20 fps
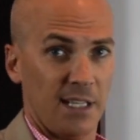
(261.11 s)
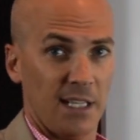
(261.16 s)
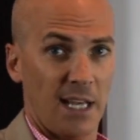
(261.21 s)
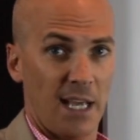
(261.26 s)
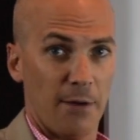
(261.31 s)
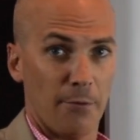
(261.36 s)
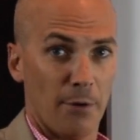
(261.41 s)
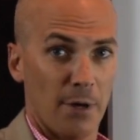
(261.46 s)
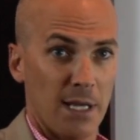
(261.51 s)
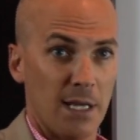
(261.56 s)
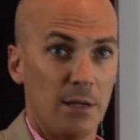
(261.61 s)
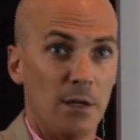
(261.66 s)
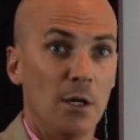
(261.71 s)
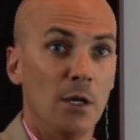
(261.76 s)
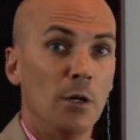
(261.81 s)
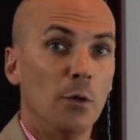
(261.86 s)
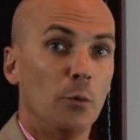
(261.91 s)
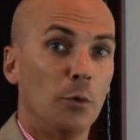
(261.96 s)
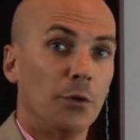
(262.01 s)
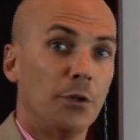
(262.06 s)
in a REIT
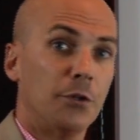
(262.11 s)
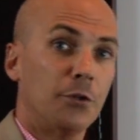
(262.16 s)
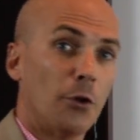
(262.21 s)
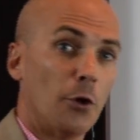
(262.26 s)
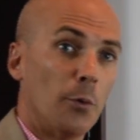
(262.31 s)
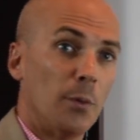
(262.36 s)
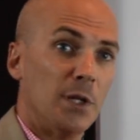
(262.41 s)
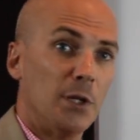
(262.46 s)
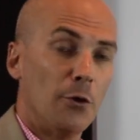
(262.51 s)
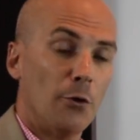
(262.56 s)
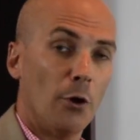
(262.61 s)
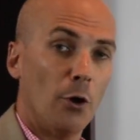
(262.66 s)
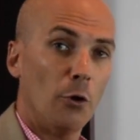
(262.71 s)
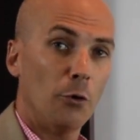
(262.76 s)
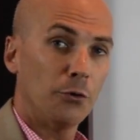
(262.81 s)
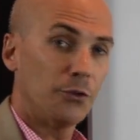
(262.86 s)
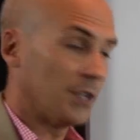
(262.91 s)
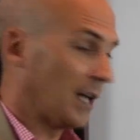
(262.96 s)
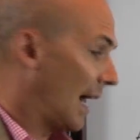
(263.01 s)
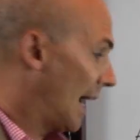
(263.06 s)
will determine your
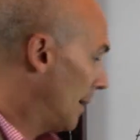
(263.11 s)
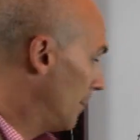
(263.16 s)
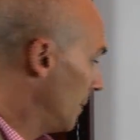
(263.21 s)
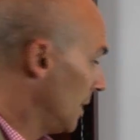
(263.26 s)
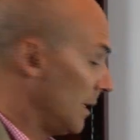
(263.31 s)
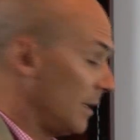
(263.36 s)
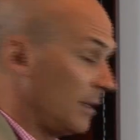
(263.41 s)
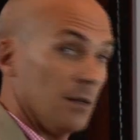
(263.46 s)
hold time.